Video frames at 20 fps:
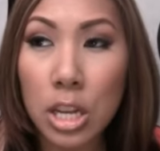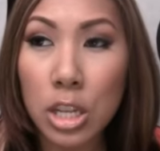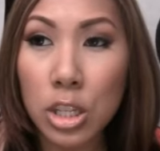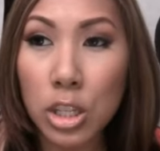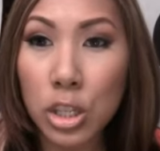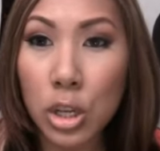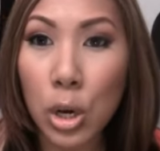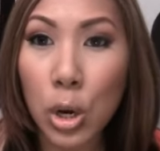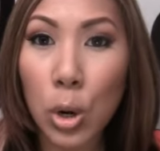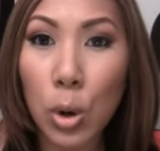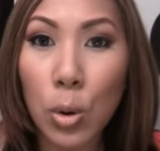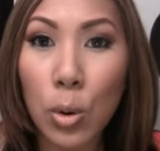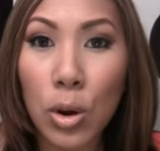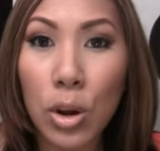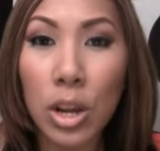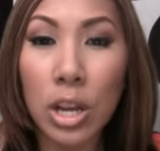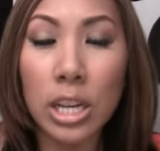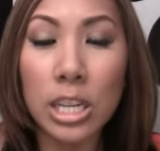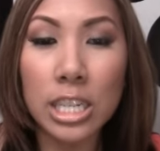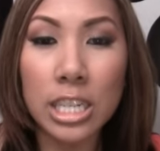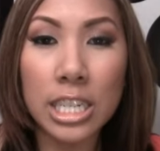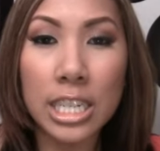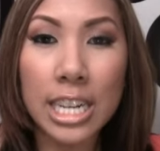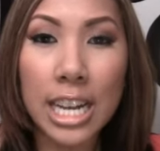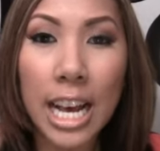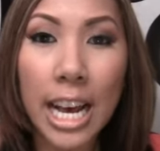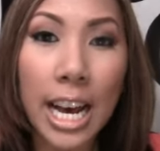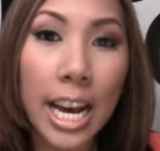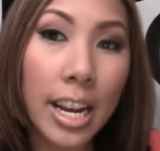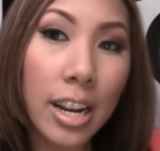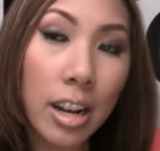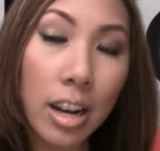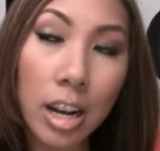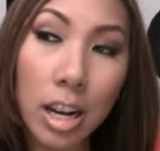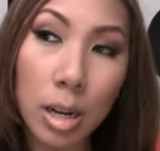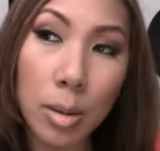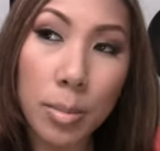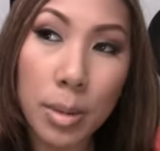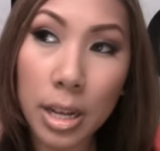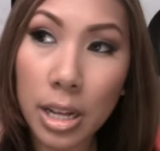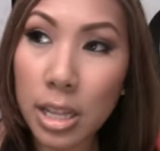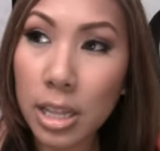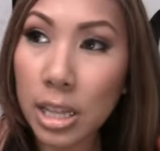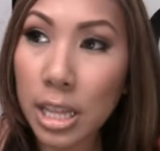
So she had um,